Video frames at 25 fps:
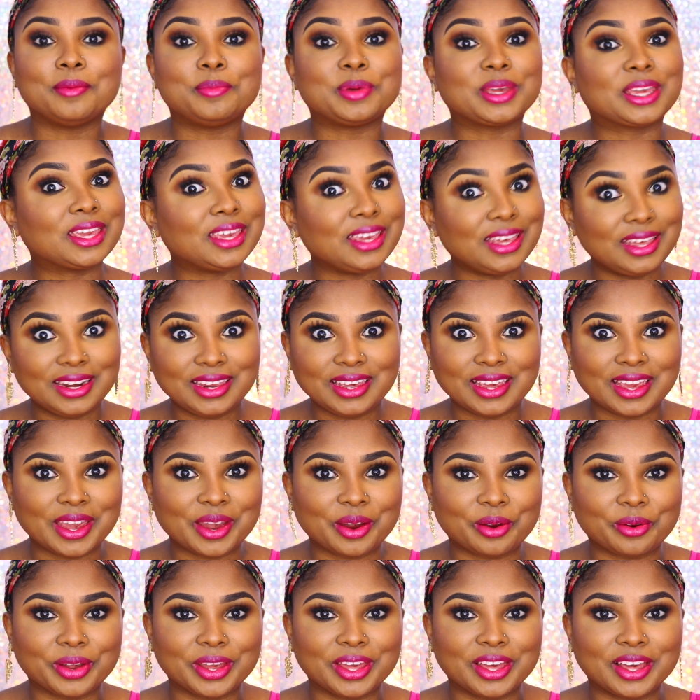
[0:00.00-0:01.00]
bikini
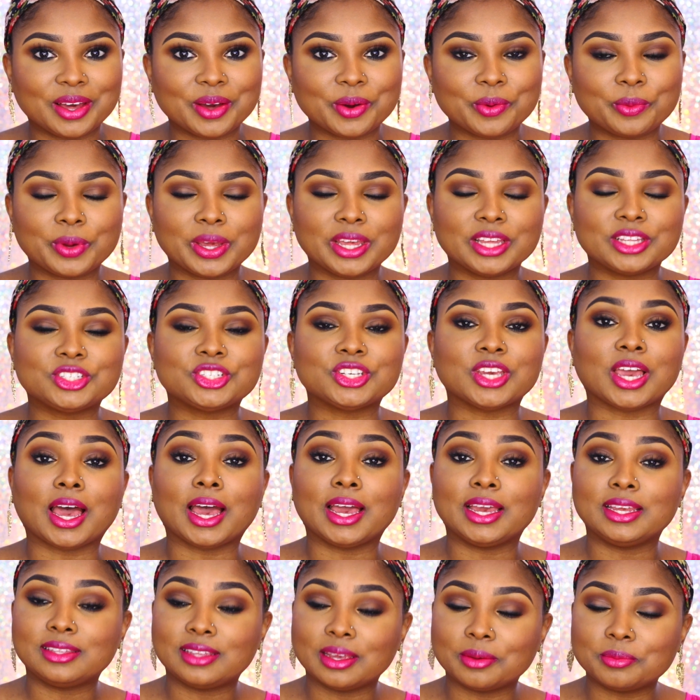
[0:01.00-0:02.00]
area, which
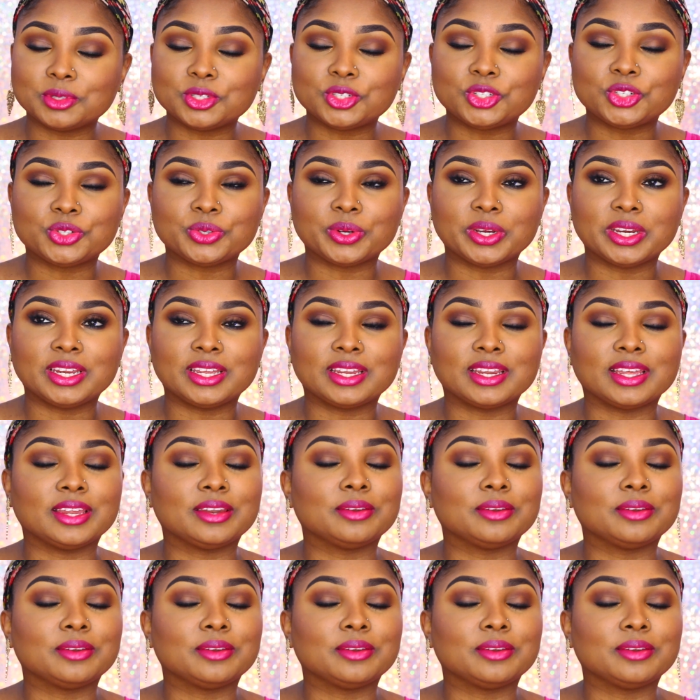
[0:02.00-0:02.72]
I demonstrated